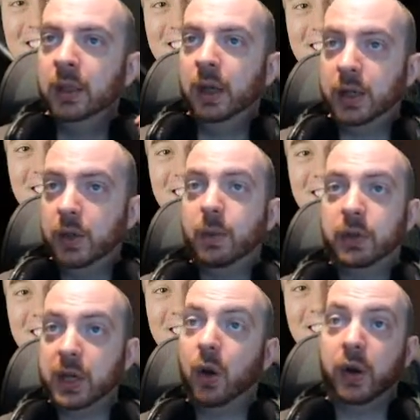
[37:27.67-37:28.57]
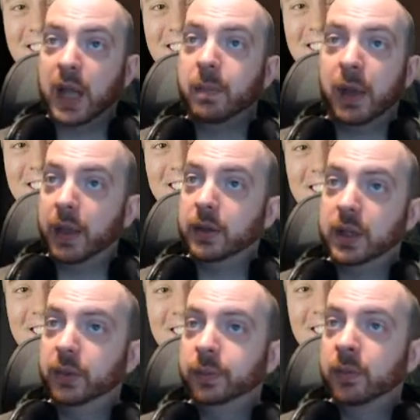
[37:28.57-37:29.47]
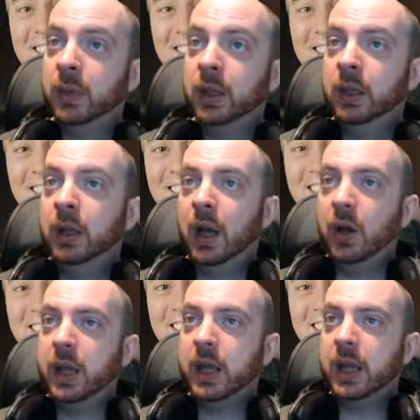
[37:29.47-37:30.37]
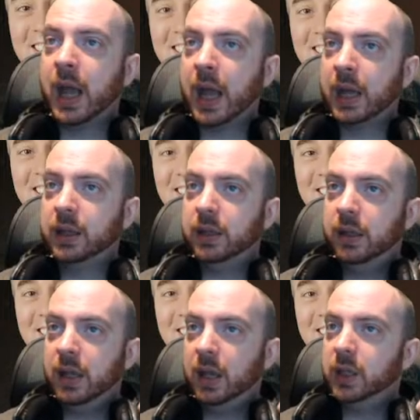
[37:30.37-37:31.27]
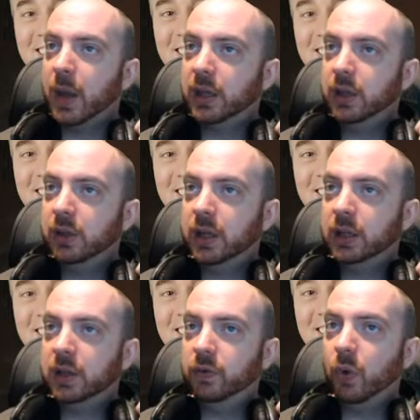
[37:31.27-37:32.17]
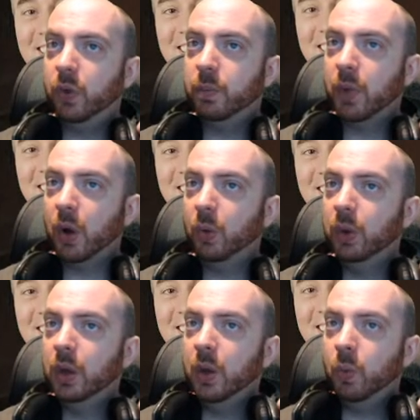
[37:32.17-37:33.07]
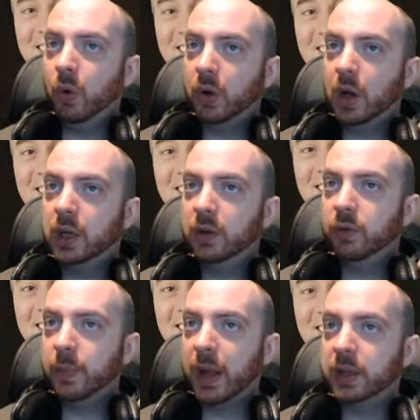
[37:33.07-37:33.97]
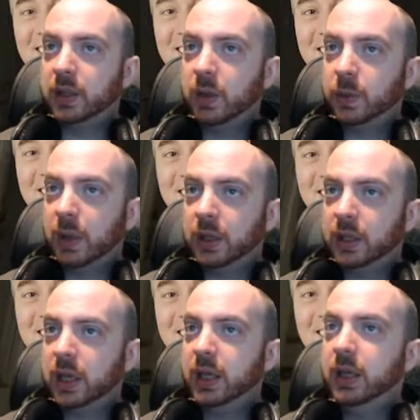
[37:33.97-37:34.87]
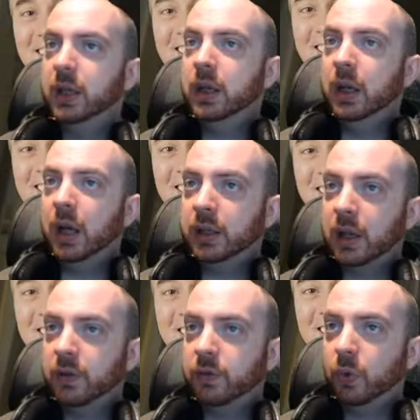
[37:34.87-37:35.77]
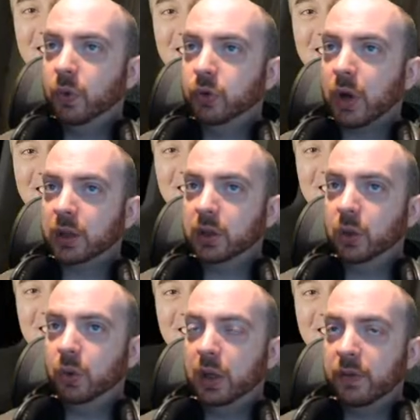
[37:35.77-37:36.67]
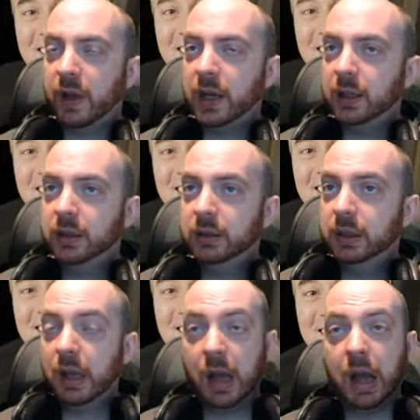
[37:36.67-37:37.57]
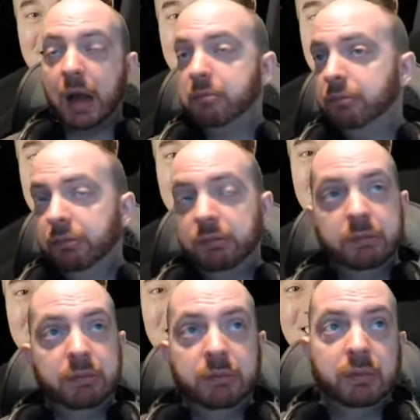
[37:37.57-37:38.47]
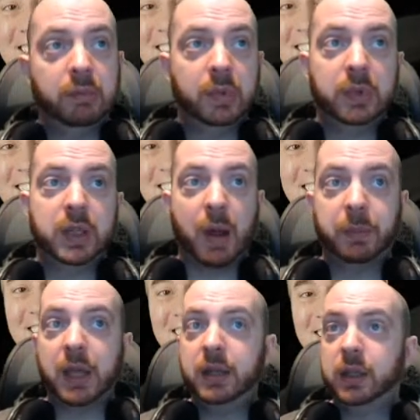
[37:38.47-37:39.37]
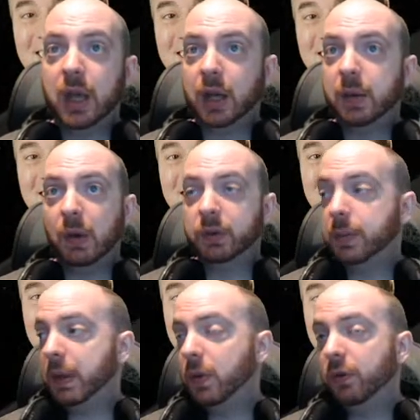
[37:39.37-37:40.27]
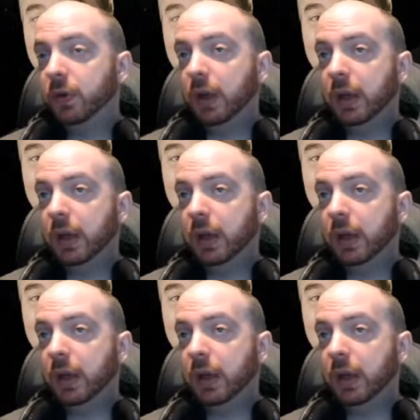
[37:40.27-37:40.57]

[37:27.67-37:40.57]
I do think we'll see a lot of gameplay though still. Looking at the expected utility for the mole, what kind of rebalance do you expect to see done for the tractor tool, if any? Some updates. They're going to be obviously moving.